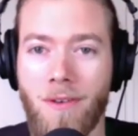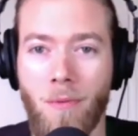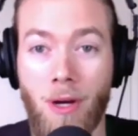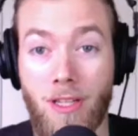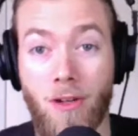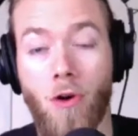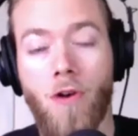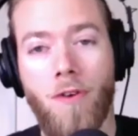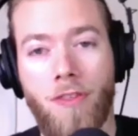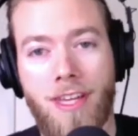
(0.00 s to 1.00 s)
what you're
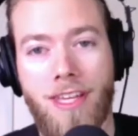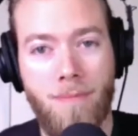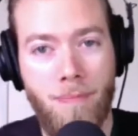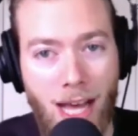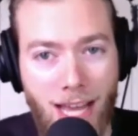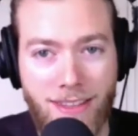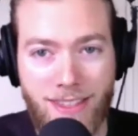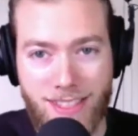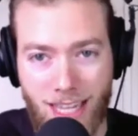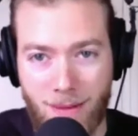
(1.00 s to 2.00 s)
overthinking. But at the
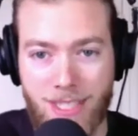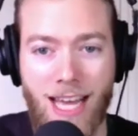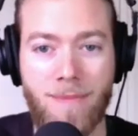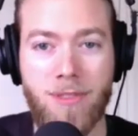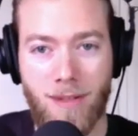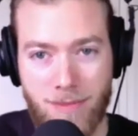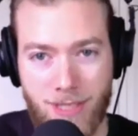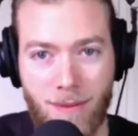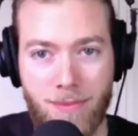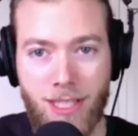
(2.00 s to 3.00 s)
same time,
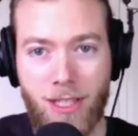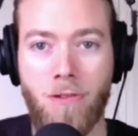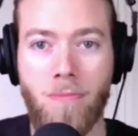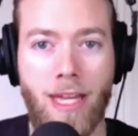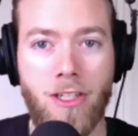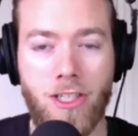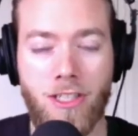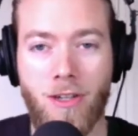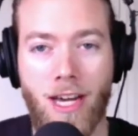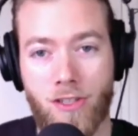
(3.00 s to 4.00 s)
sometimes, like you mentioned,
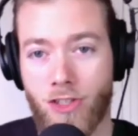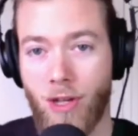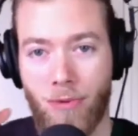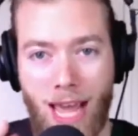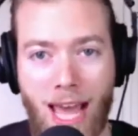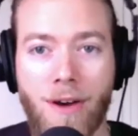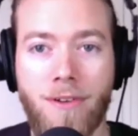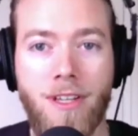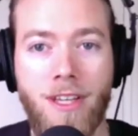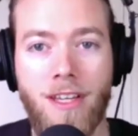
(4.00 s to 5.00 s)
you got to slow down.
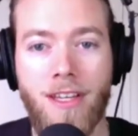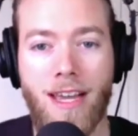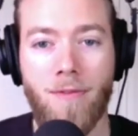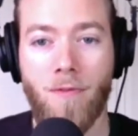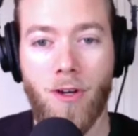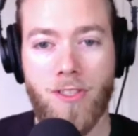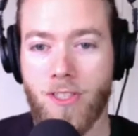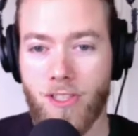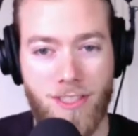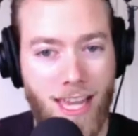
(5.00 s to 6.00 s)
And versus
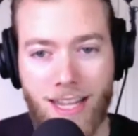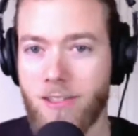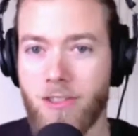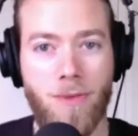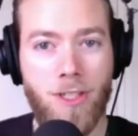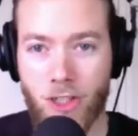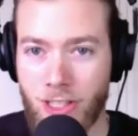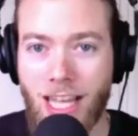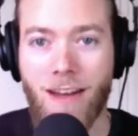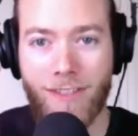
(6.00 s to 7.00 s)
just getting so much
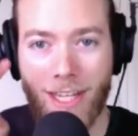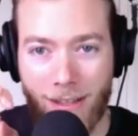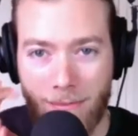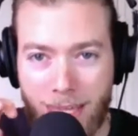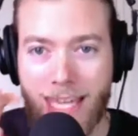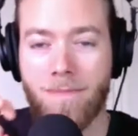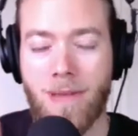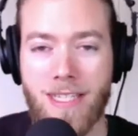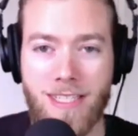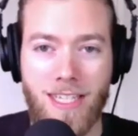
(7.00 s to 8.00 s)
stuff done and being
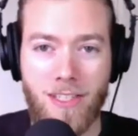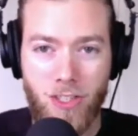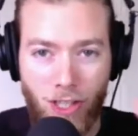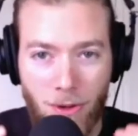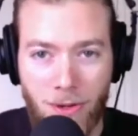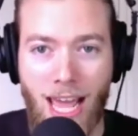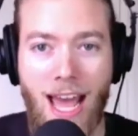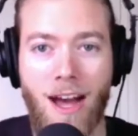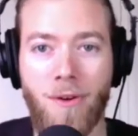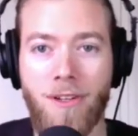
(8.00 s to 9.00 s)
busy, slow
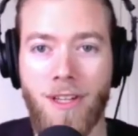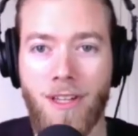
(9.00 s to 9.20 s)
down,